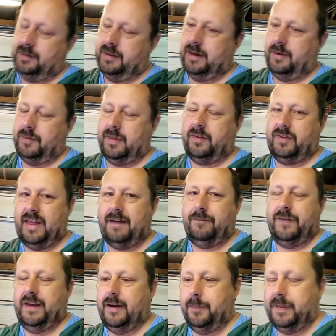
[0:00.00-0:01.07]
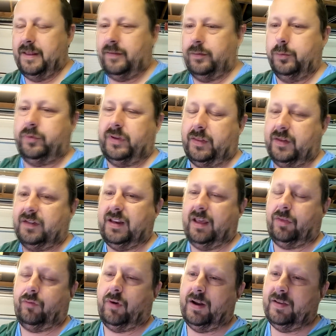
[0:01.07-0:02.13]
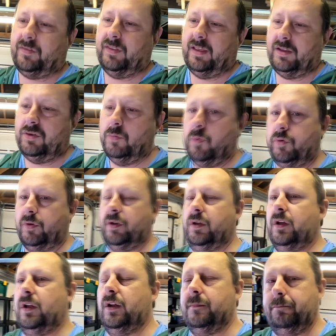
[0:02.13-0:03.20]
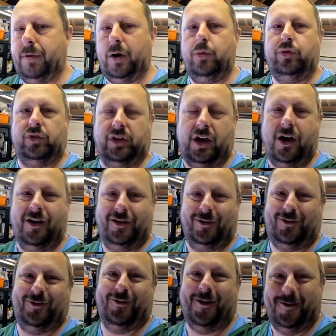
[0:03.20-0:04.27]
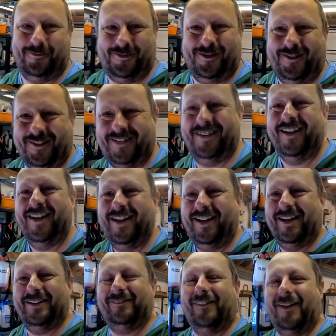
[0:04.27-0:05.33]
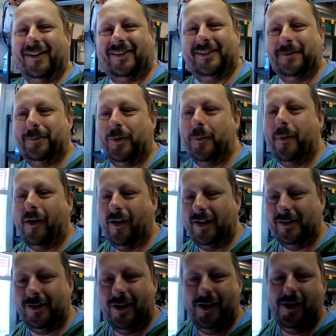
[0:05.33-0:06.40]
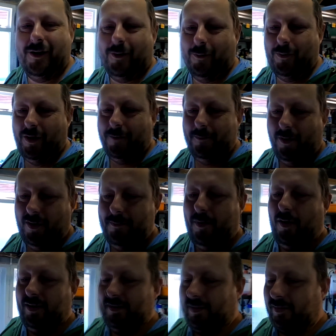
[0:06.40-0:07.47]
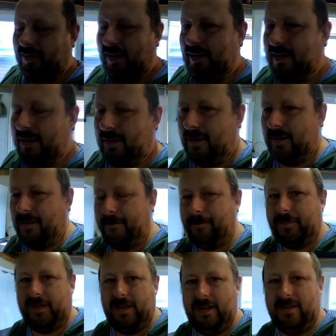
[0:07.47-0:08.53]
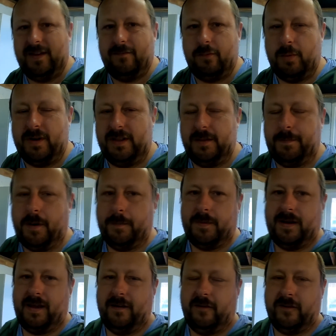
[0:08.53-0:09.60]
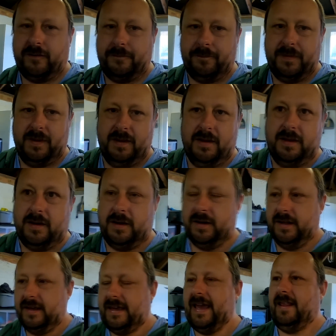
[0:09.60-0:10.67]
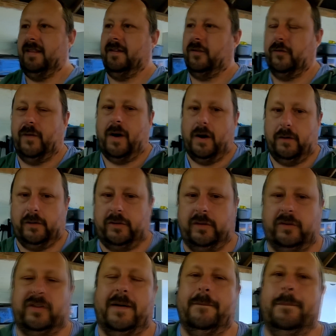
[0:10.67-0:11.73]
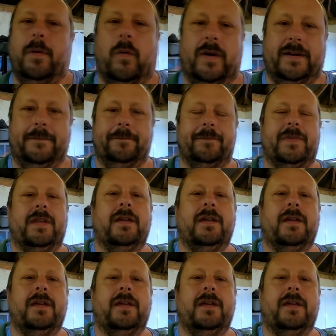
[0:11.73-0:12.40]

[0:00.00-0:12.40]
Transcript: you know, there's that figure, but there's also the death rate, isn't there? You want both to kind of drop in my simple mind. Although my mind is thinking that, is everyone in the population going to get this virus at some point?